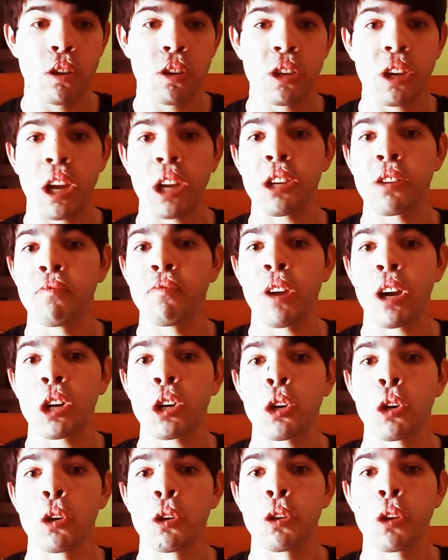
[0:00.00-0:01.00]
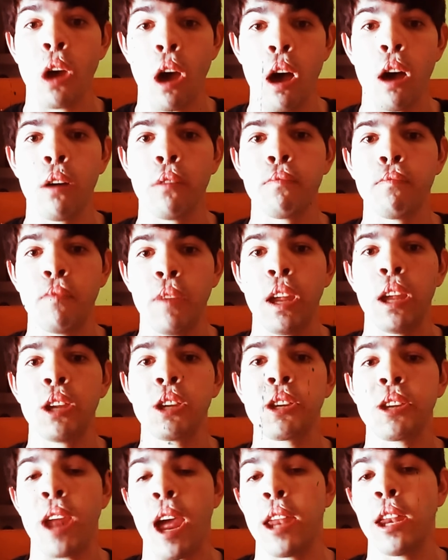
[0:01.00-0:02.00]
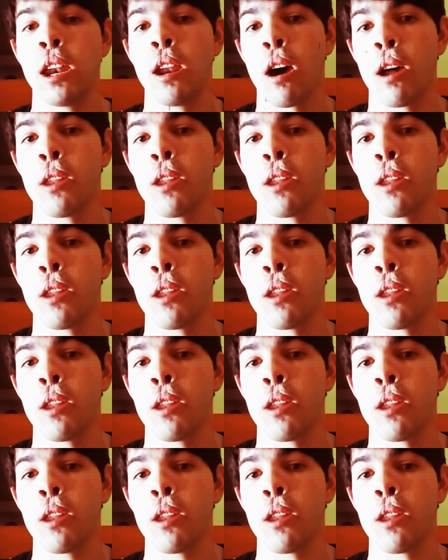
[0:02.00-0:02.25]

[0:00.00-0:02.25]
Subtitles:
take some pictures of me standing